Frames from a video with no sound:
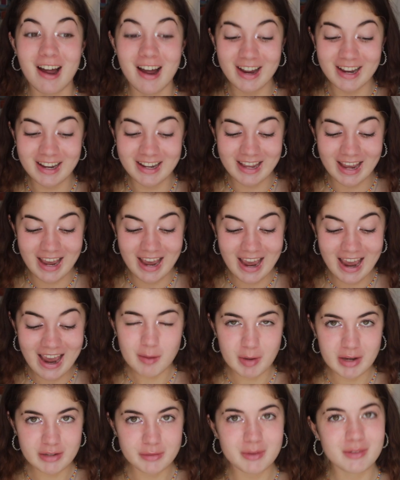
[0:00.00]
like it
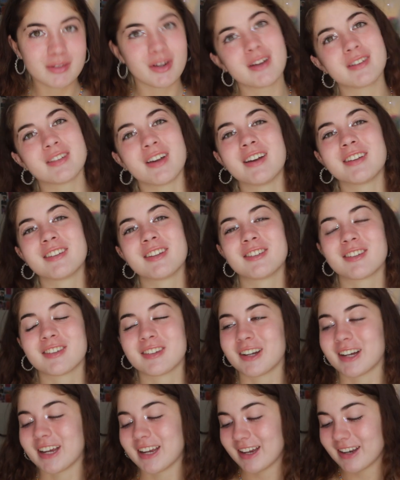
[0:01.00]
it makes me so excited
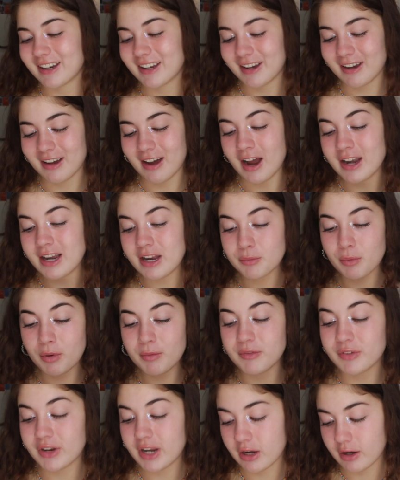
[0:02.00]
just looking at it I need
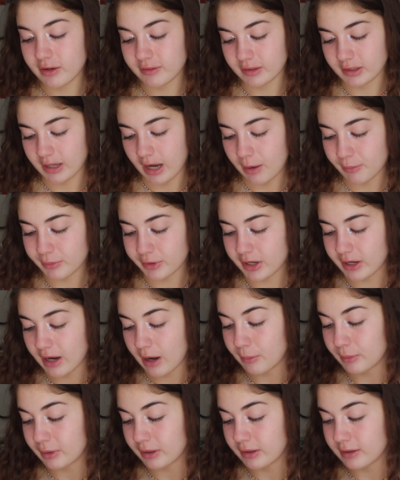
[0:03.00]
one with Leonardo DiCaprio
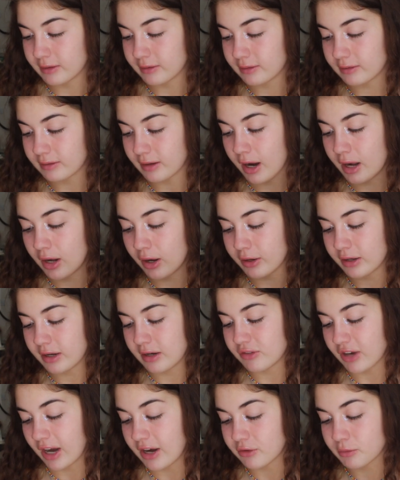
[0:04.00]
now because I
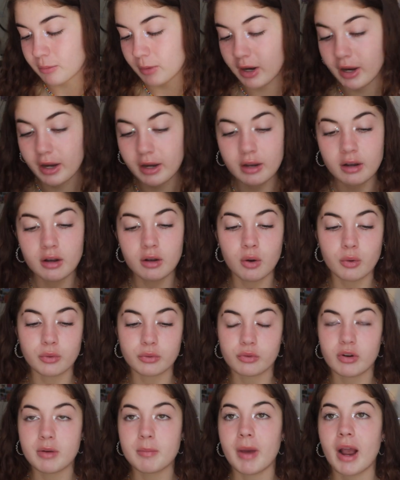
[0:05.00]
low-key changed my lock
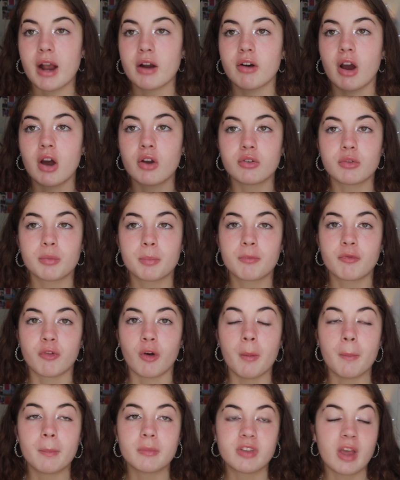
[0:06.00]
screen background
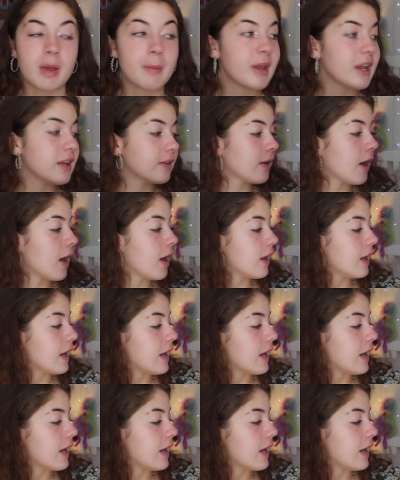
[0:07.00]
from Timmy to